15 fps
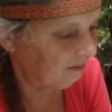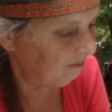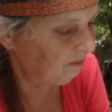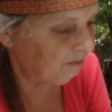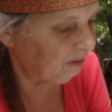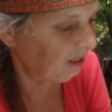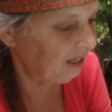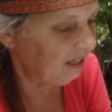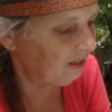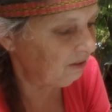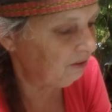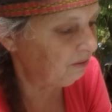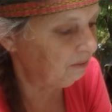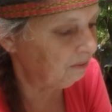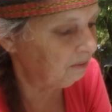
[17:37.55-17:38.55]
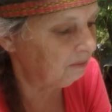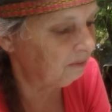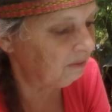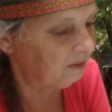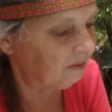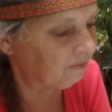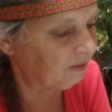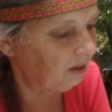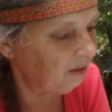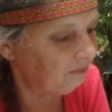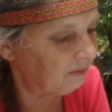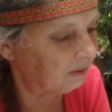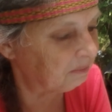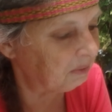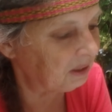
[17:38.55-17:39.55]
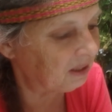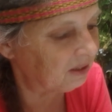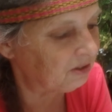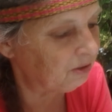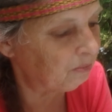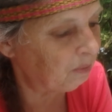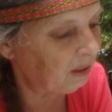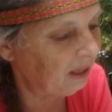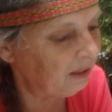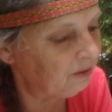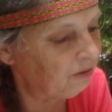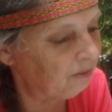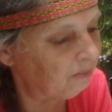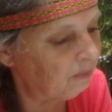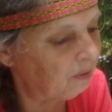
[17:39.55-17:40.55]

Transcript: related to the vulva, because you plant your